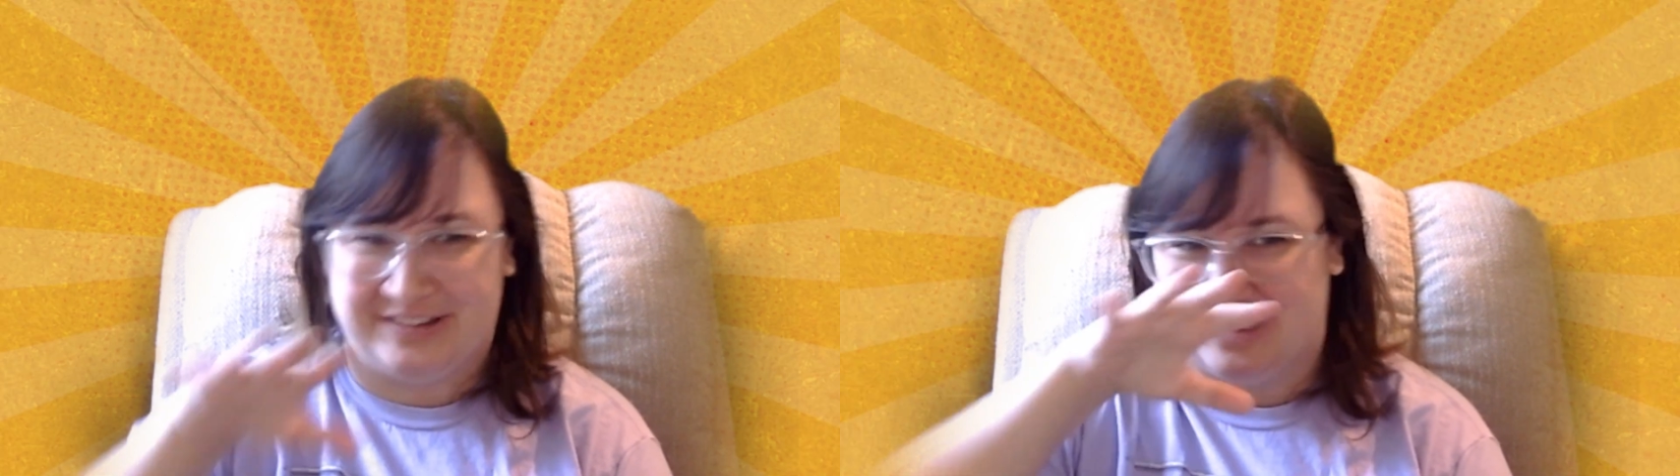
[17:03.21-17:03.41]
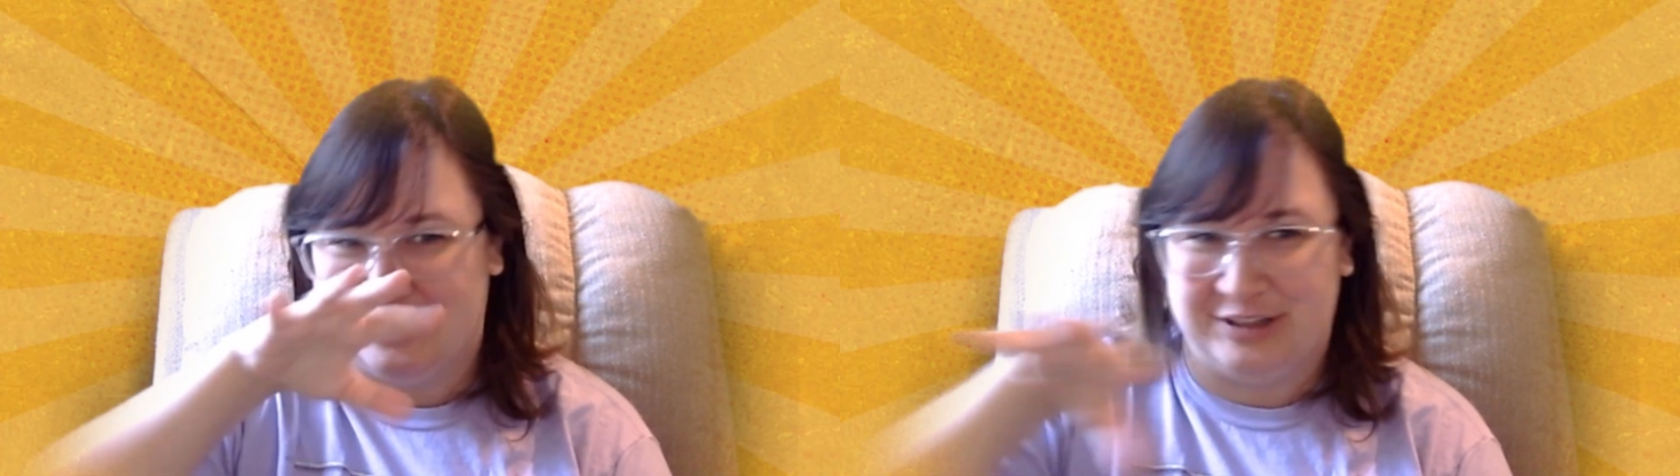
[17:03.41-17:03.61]

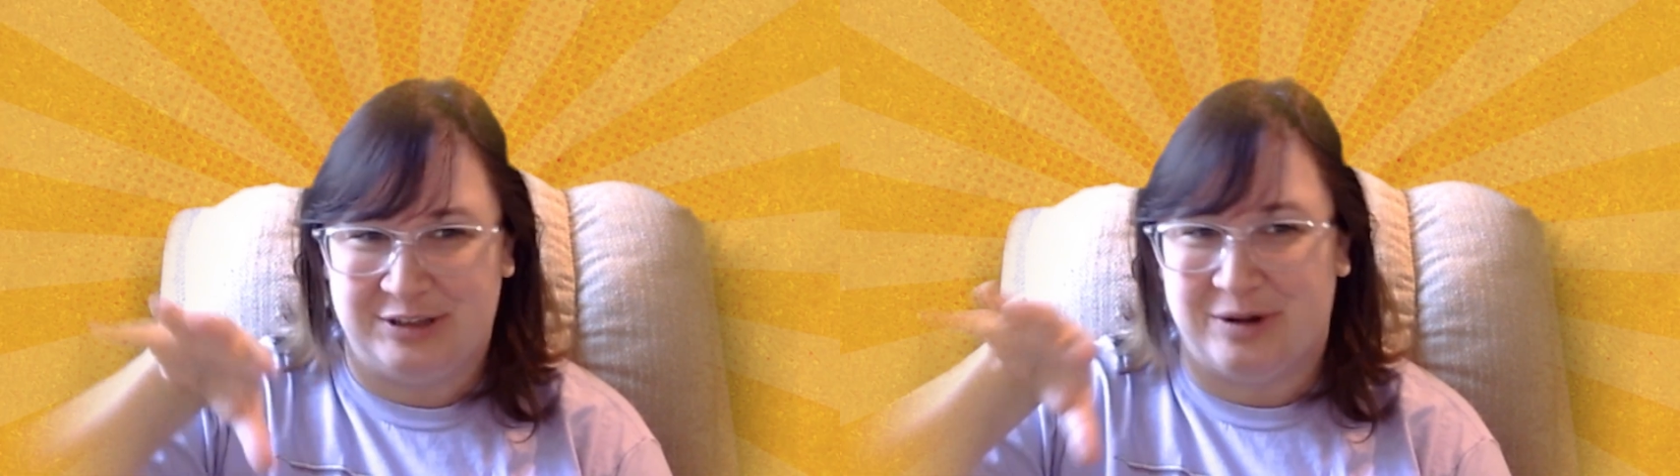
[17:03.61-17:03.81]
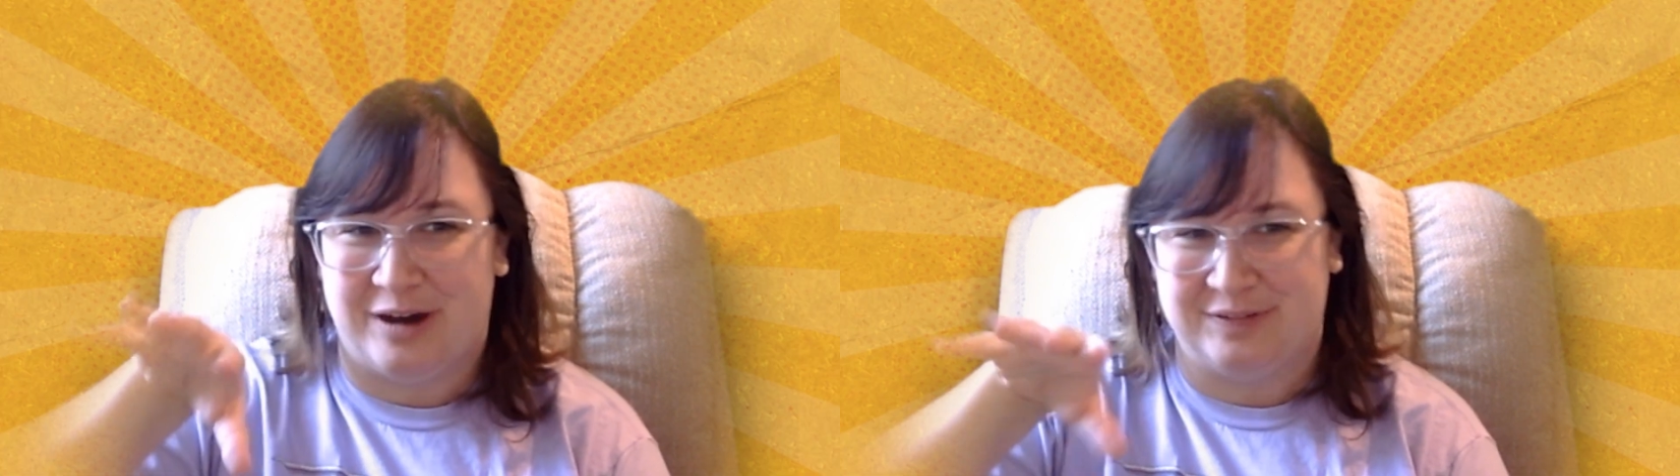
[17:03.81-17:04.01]
sending
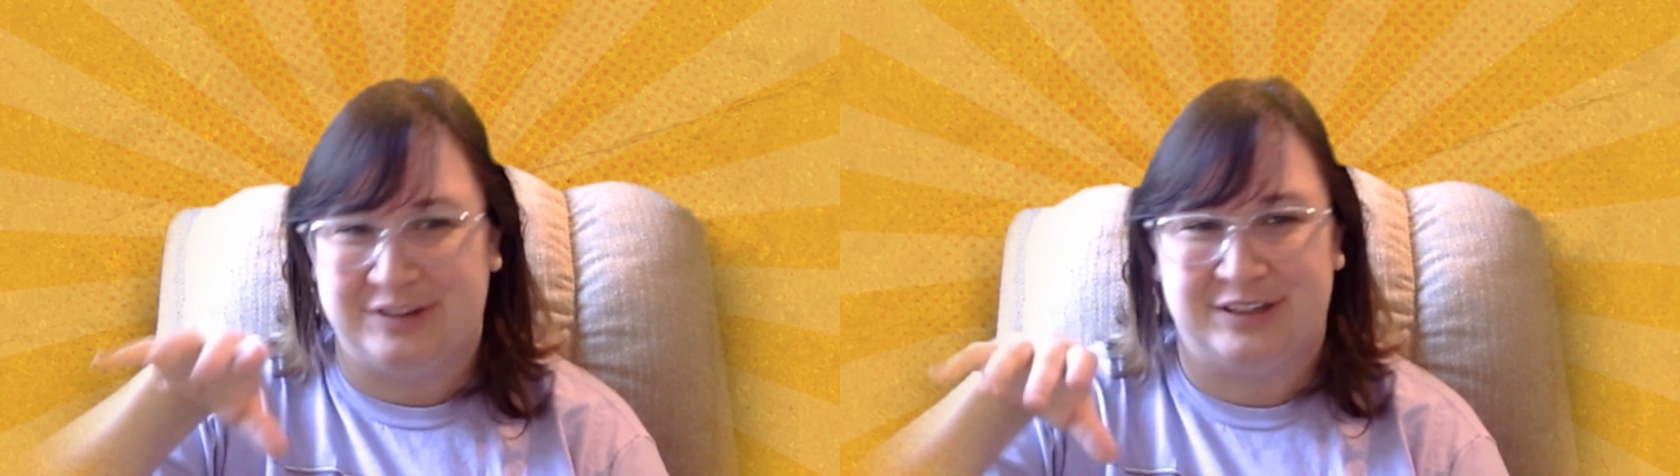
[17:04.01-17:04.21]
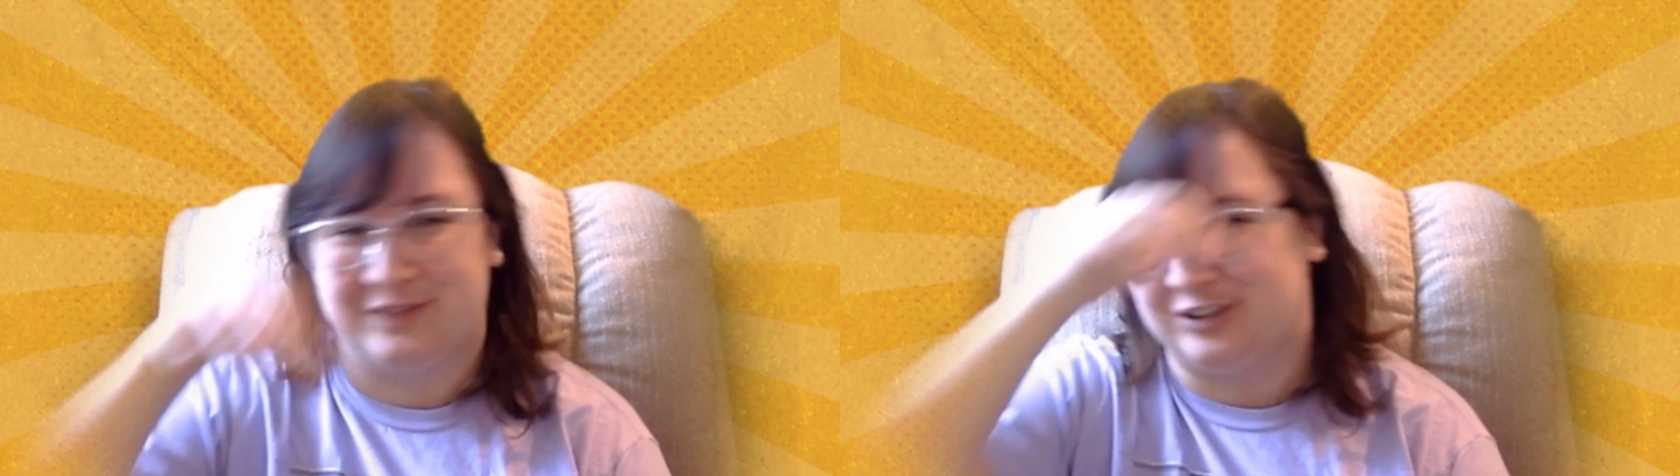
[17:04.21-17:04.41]
you off in
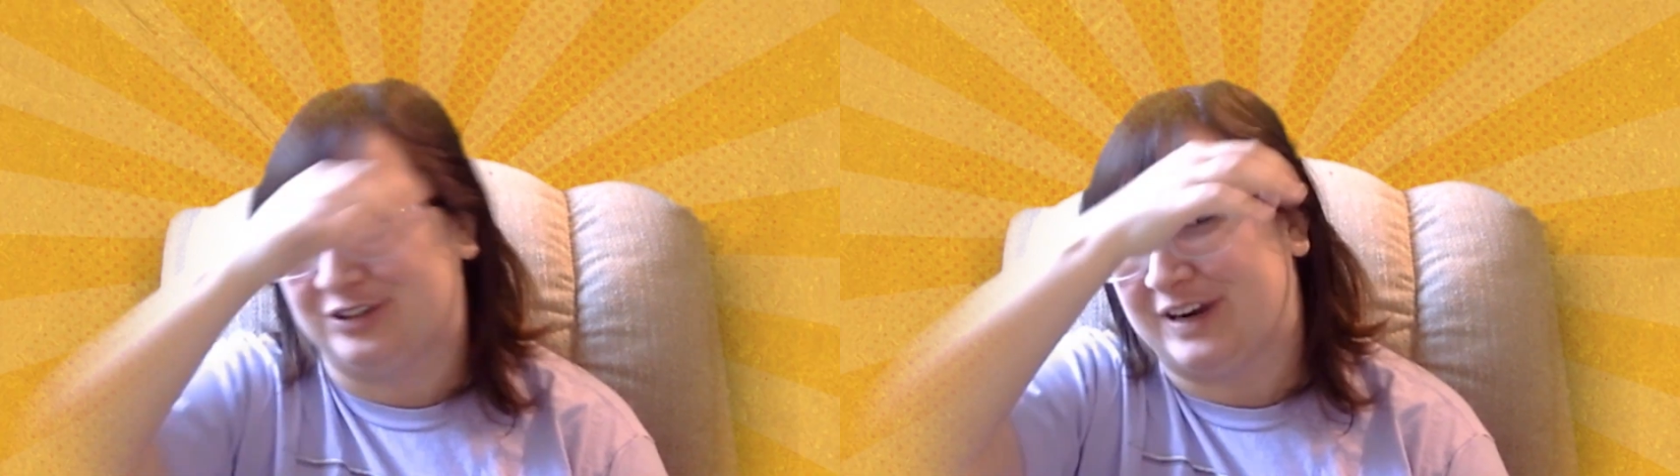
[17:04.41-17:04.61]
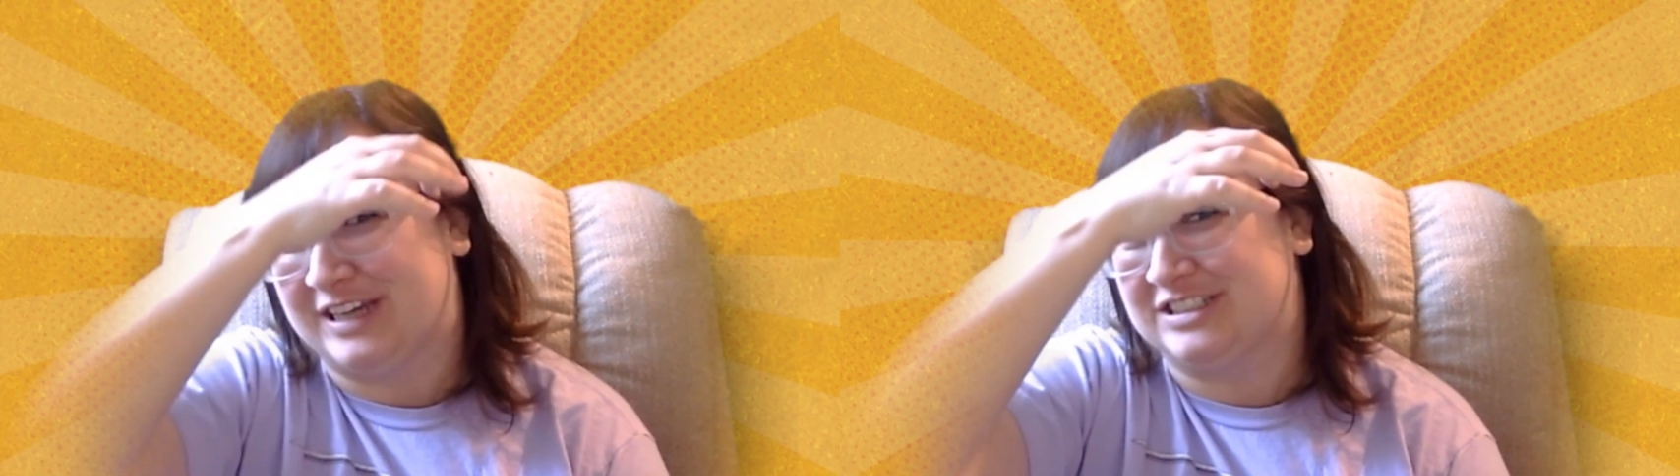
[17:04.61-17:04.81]
different
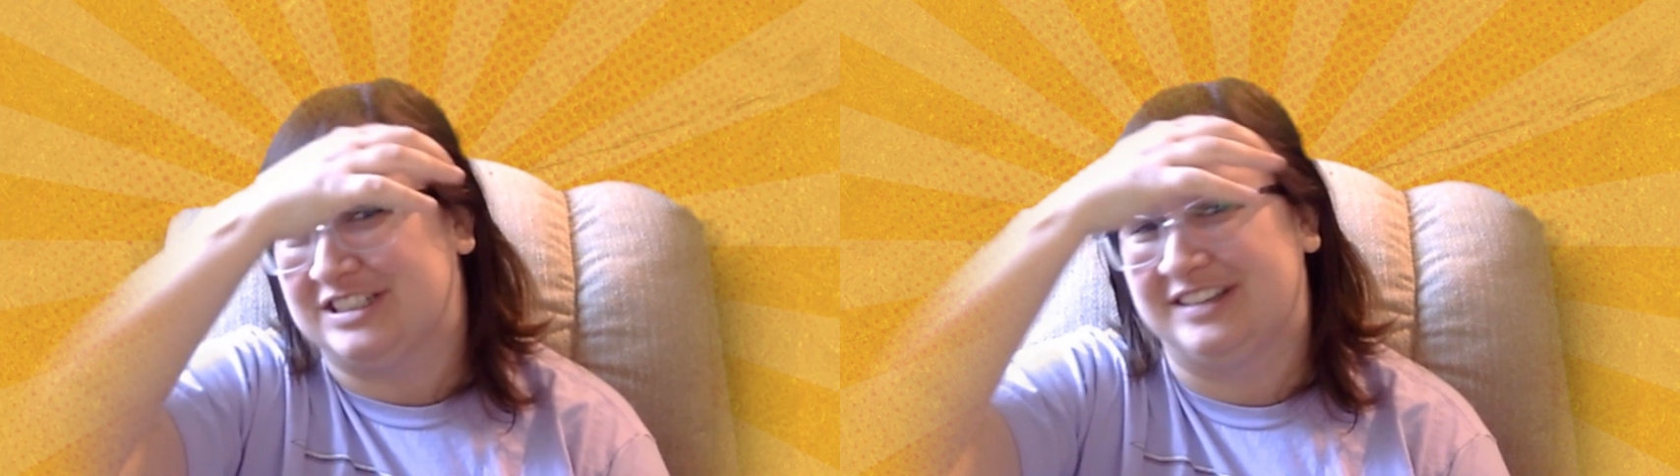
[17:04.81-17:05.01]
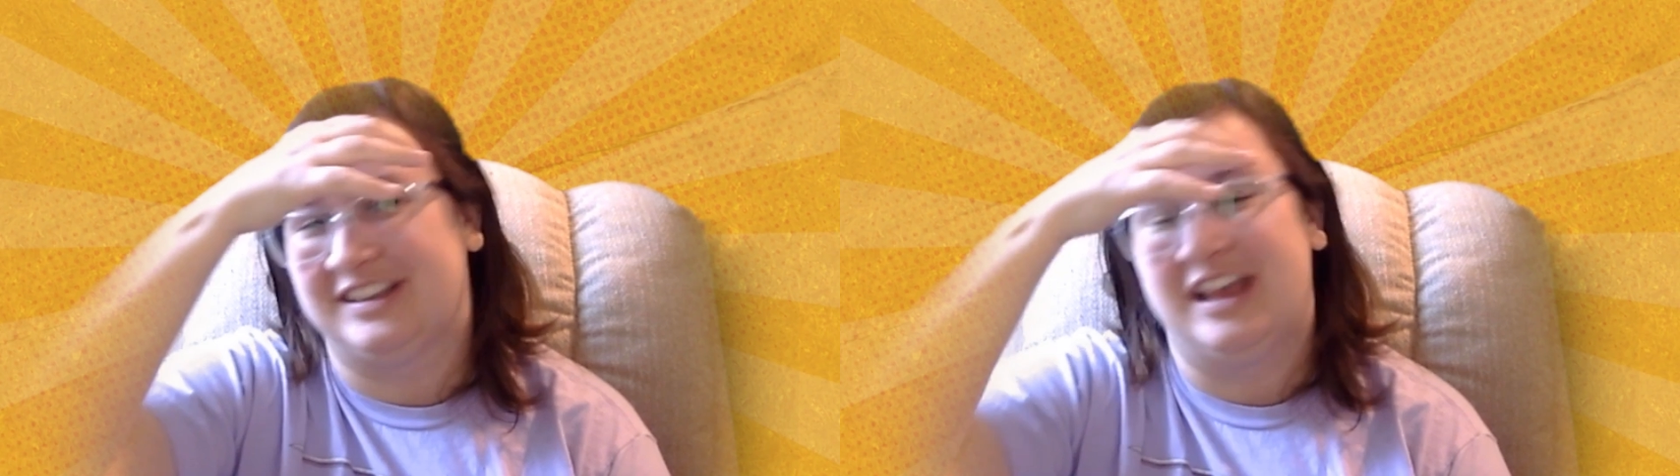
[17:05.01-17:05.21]

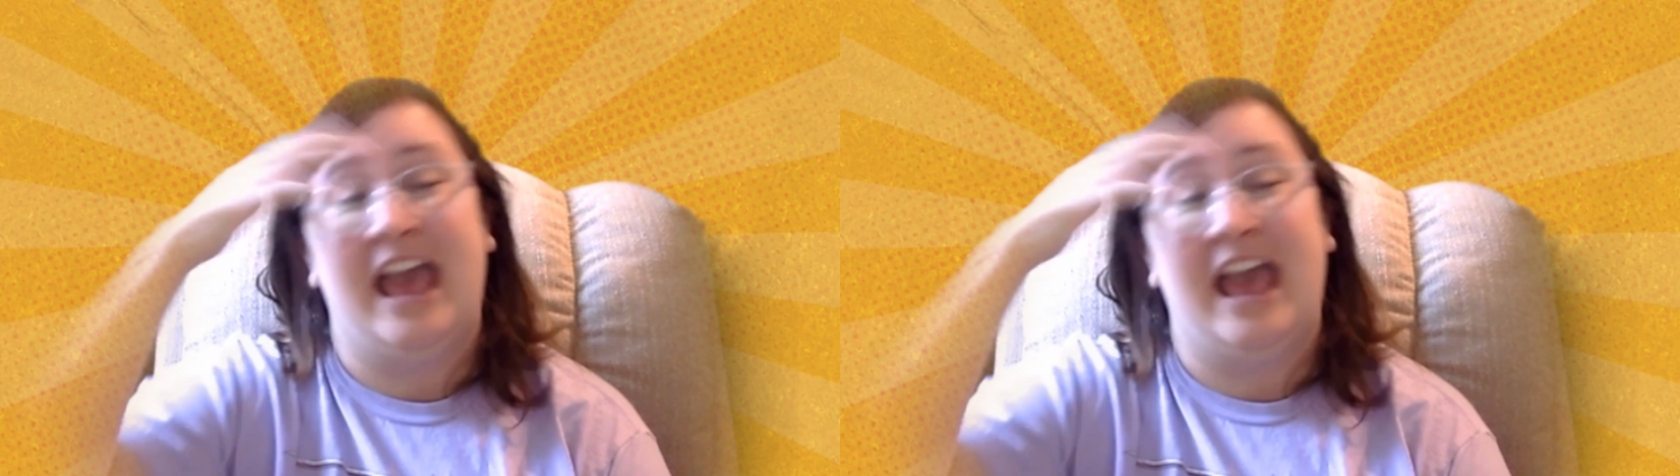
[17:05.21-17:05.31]
directions,